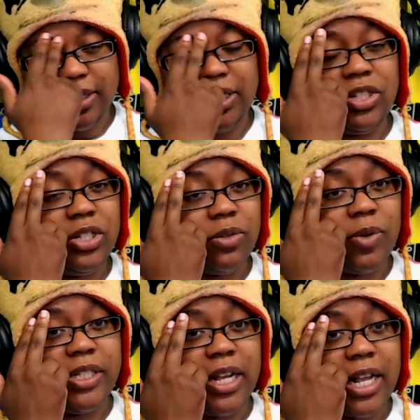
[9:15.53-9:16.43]
this chick
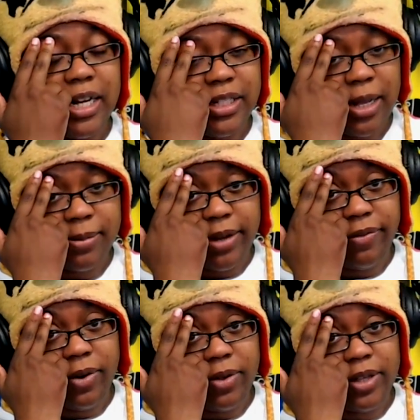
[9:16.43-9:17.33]
was stuck at a stop
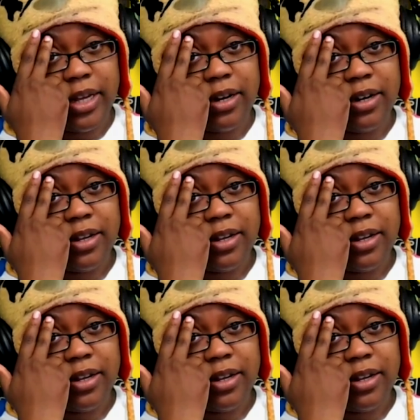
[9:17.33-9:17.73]
sign for a whole year.